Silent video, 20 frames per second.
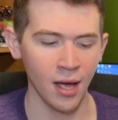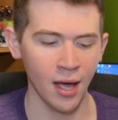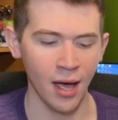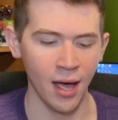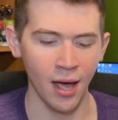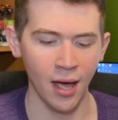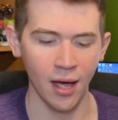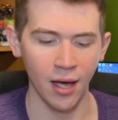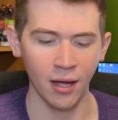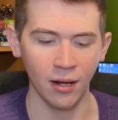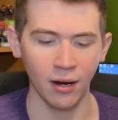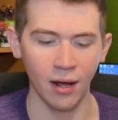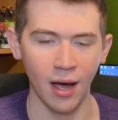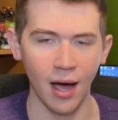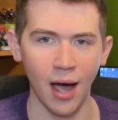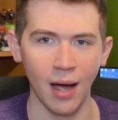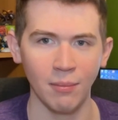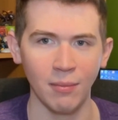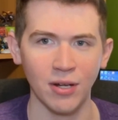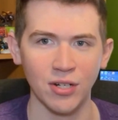And
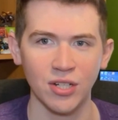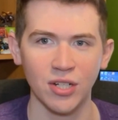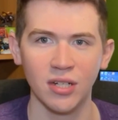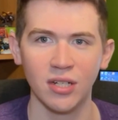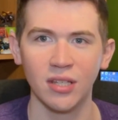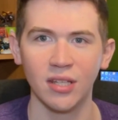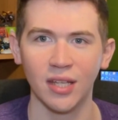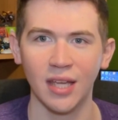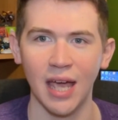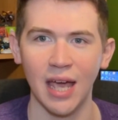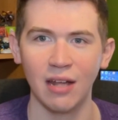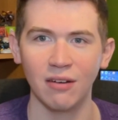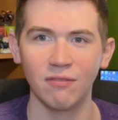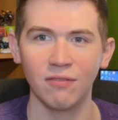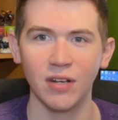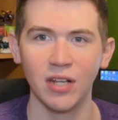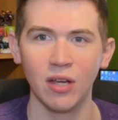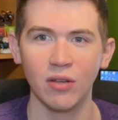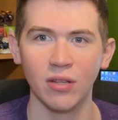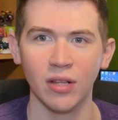I mentioned in the can
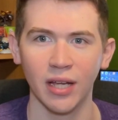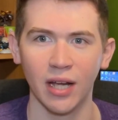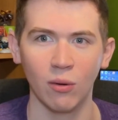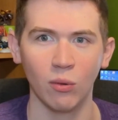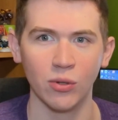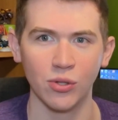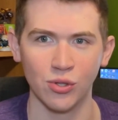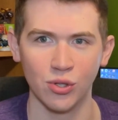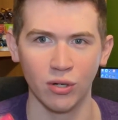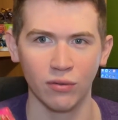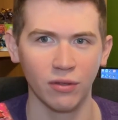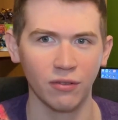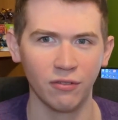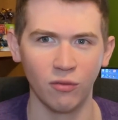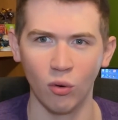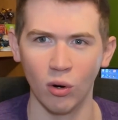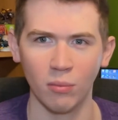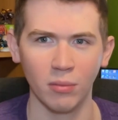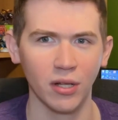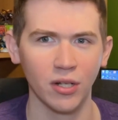video that like I wasn't sure if the
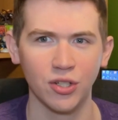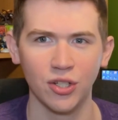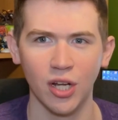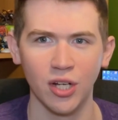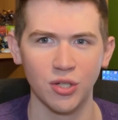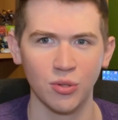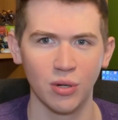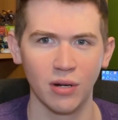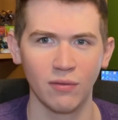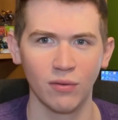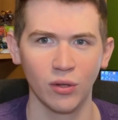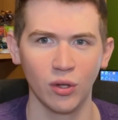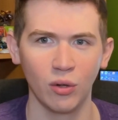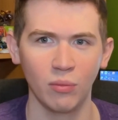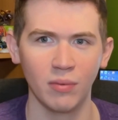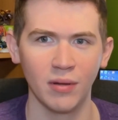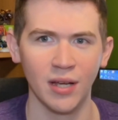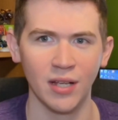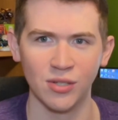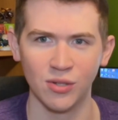formula changed or whatever a little
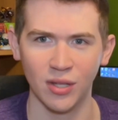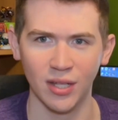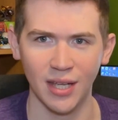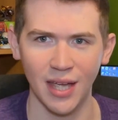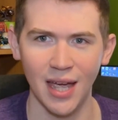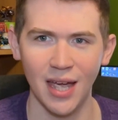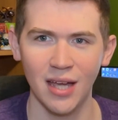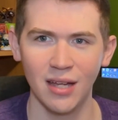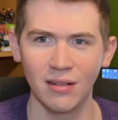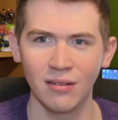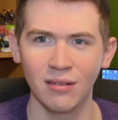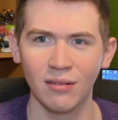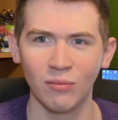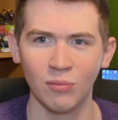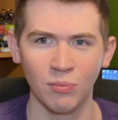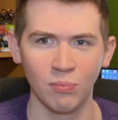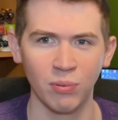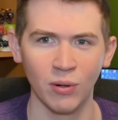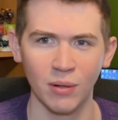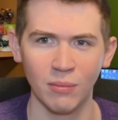bit, and so the can
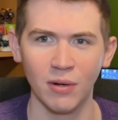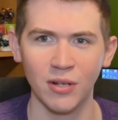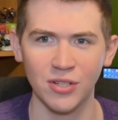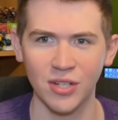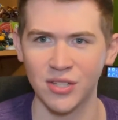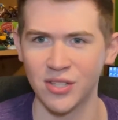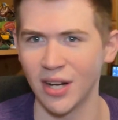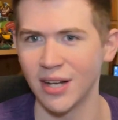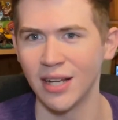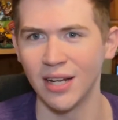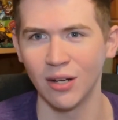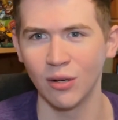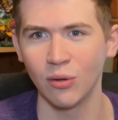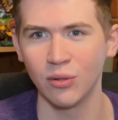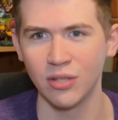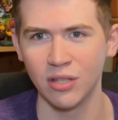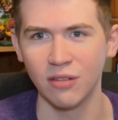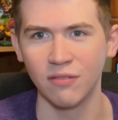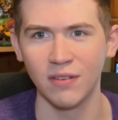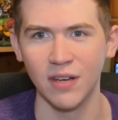pretty much tastes identical
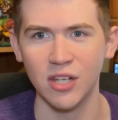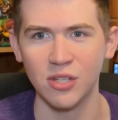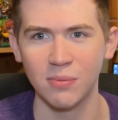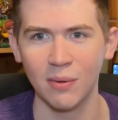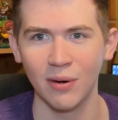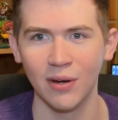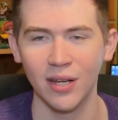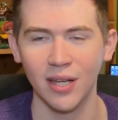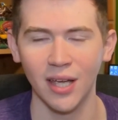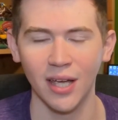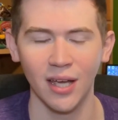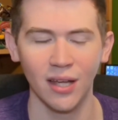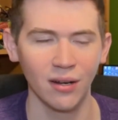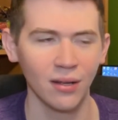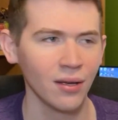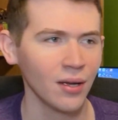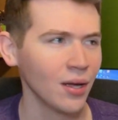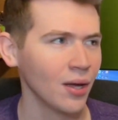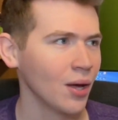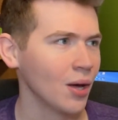to the Phase Berry can,